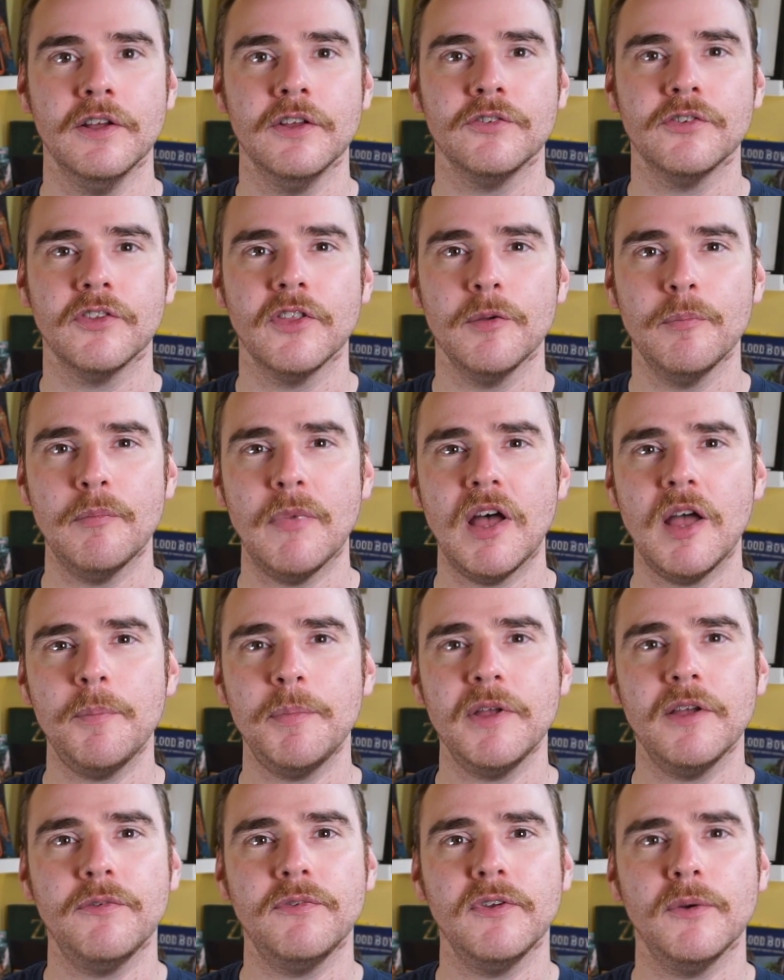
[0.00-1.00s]
So there might
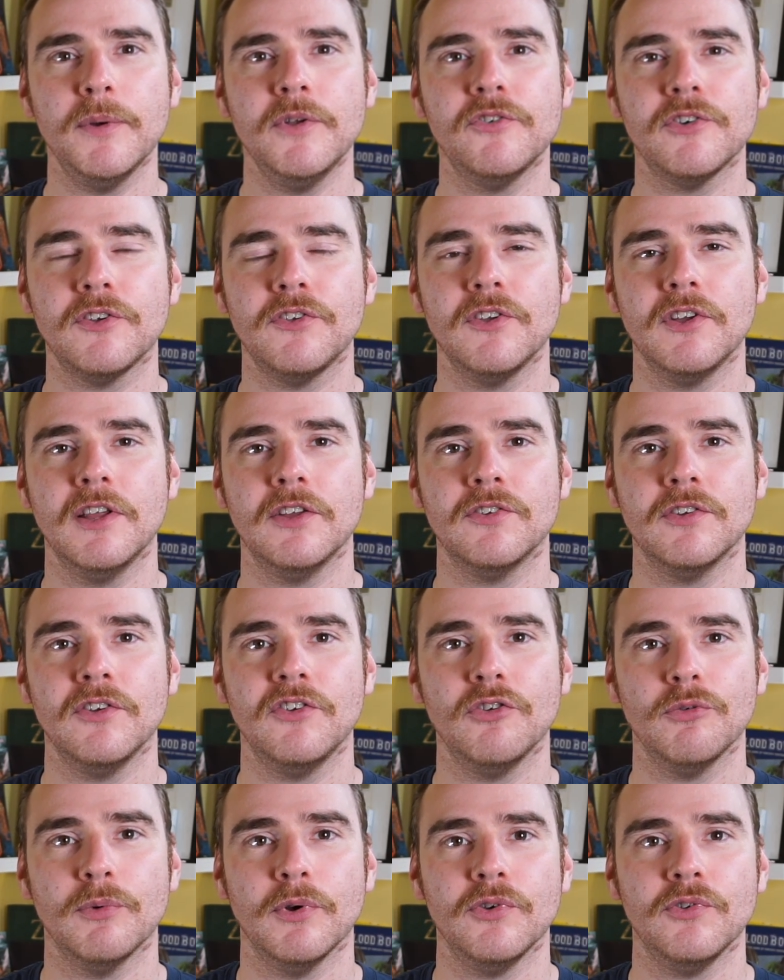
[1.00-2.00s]
be a few interesting
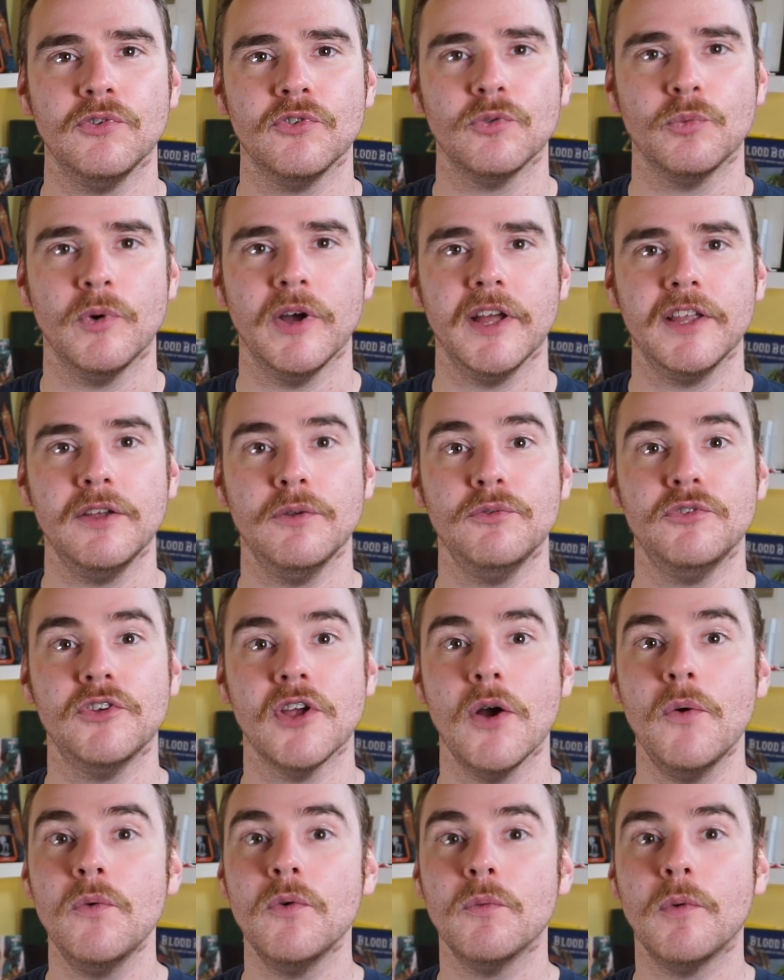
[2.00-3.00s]
situations where you
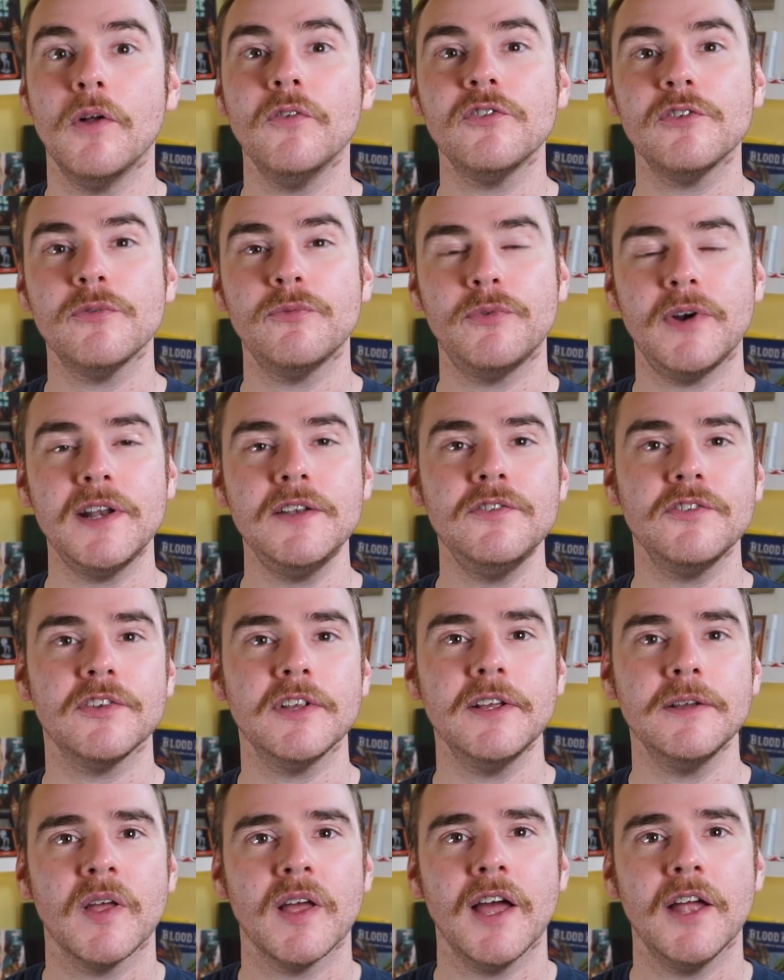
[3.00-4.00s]
don't want to
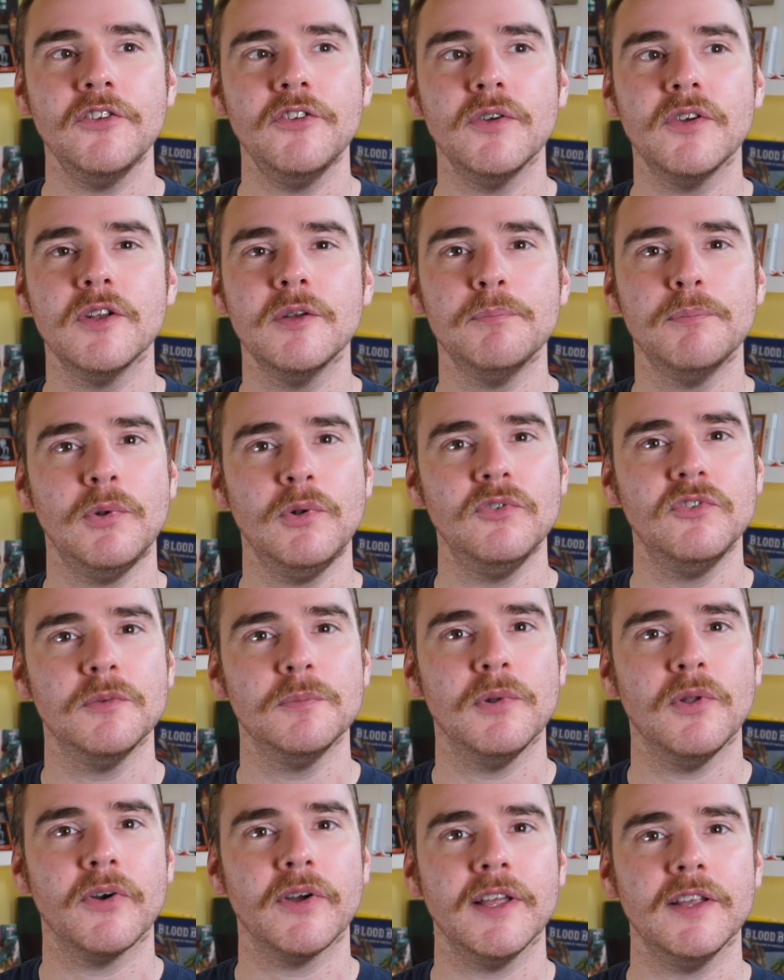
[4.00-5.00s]
frenzy and you can
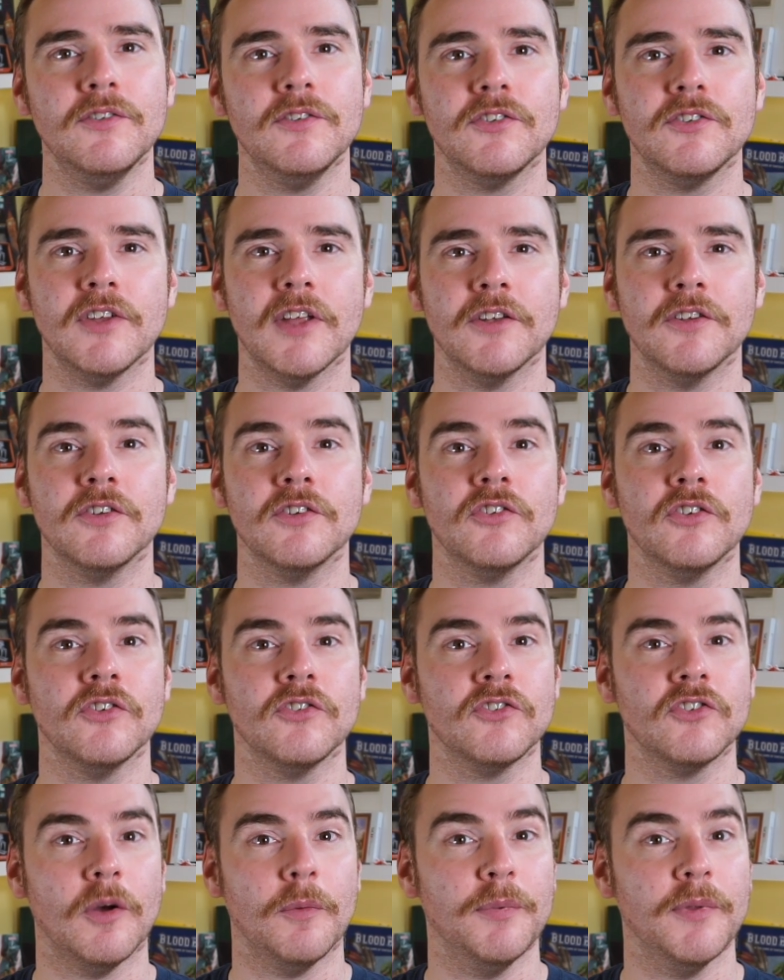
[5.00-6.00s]
multi-block instead to
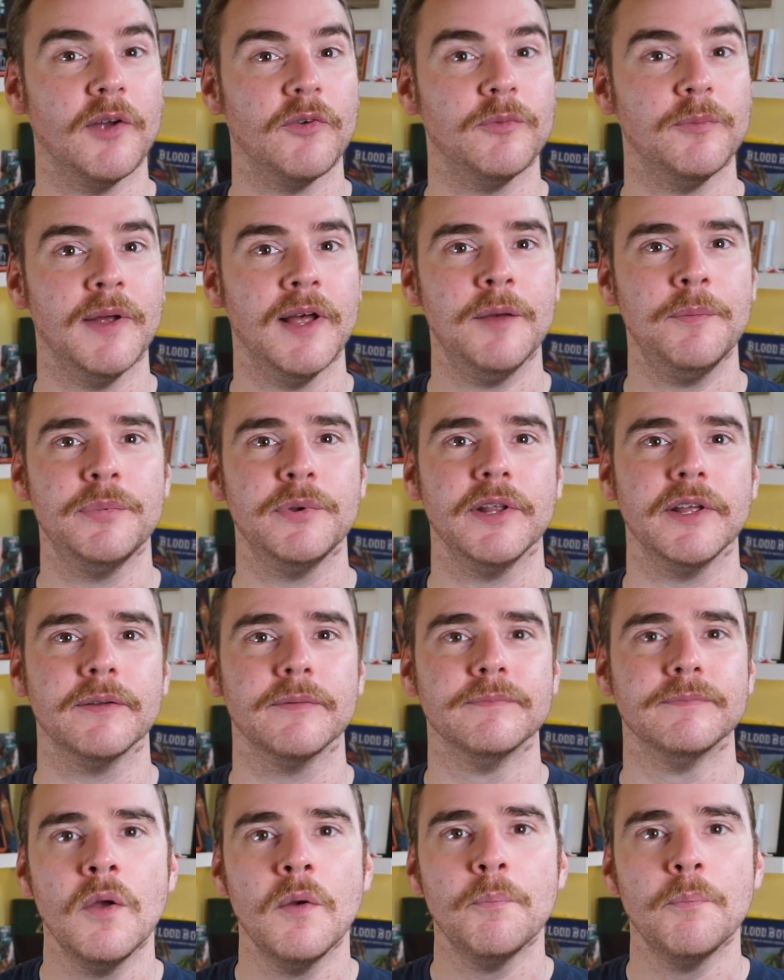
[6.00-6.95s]
stop that from happening.